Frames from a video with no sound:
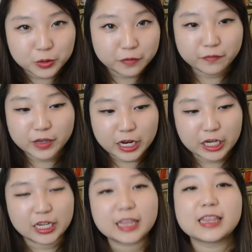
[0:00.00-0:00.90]
to
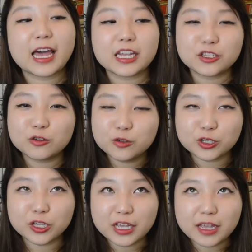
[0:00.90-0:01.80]
finish and that is
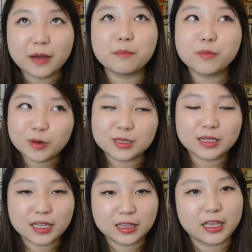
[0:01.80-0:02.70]
usually most
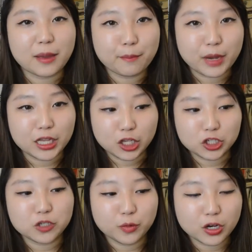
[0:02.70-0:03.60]
likely my
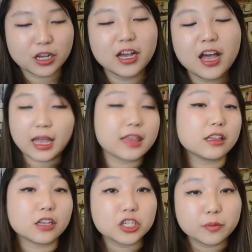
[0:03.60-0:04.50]
lunch book. And the
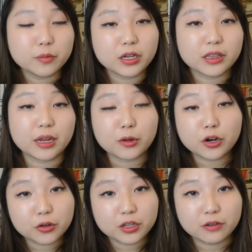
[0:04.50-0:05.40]
lunch book that I'm
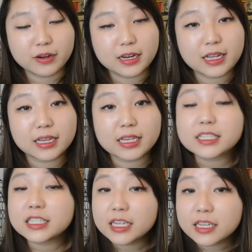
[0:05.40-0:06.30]
currently reading
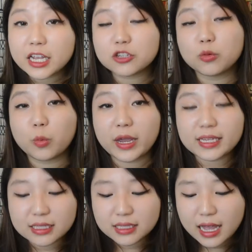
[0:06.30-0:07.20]
is Teenage
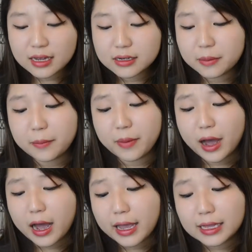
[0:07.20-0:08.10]
Waistland
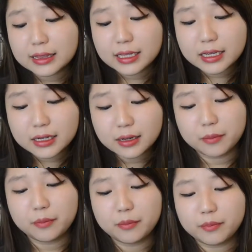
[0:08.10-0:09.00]
by Lynn
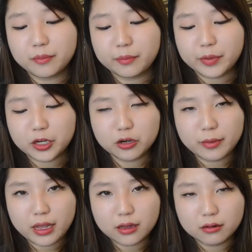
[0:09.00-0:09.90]

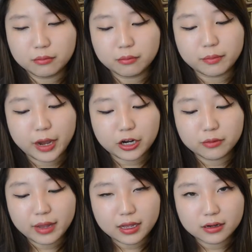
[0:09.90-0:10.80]
Biederman.
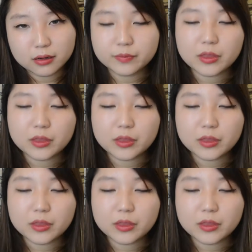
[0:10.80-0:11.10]
Spider-Man.